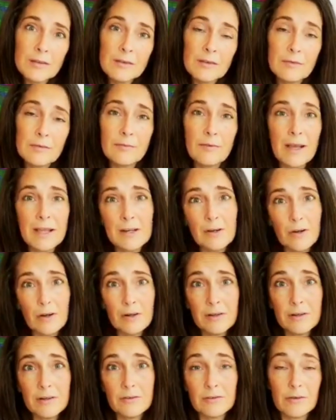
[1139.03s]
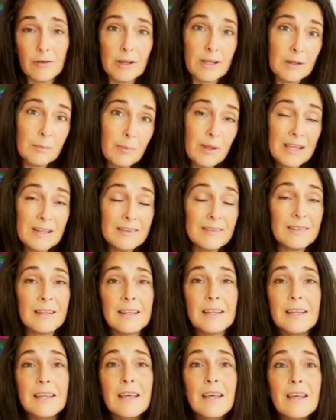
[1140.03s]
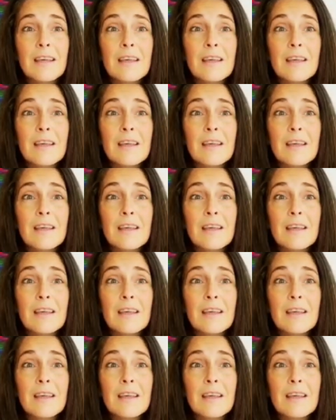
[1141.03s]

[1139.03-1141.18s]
to fine art, drawing, painting.